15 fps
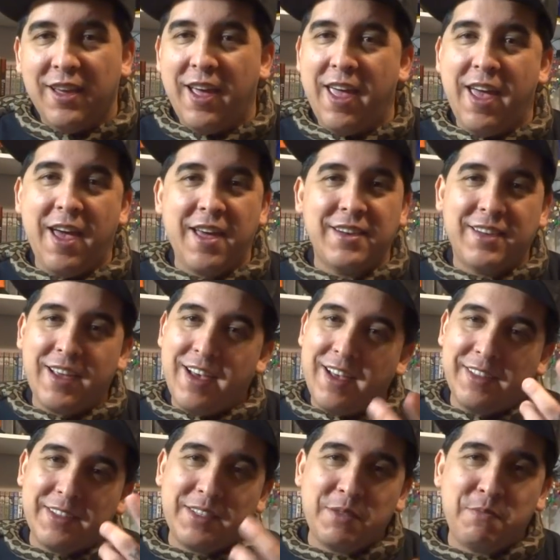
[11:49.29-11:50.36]
And
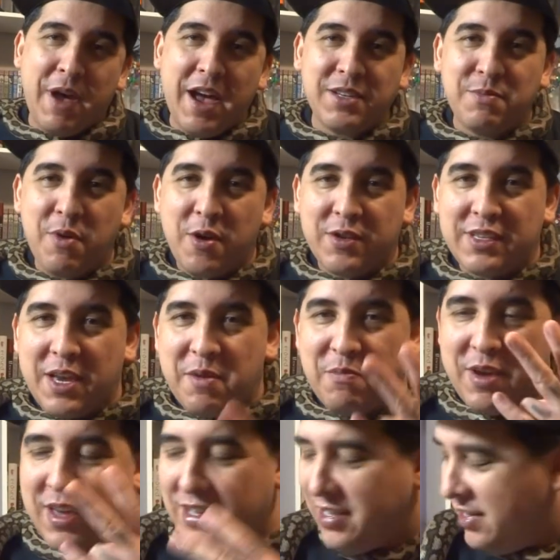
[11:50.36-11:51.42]
uh, this is Boxbo saying
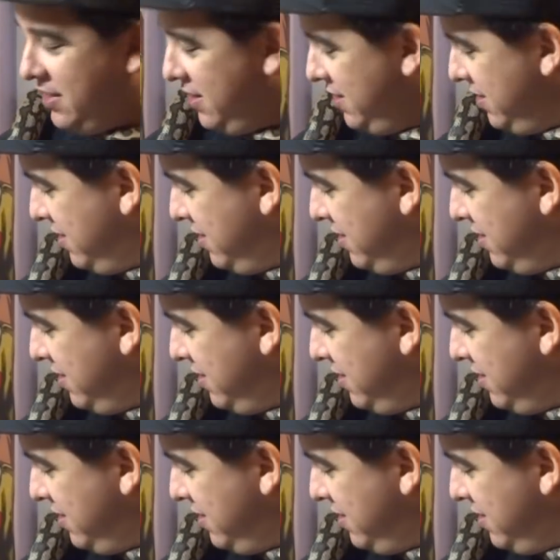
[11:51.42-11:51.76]
peace.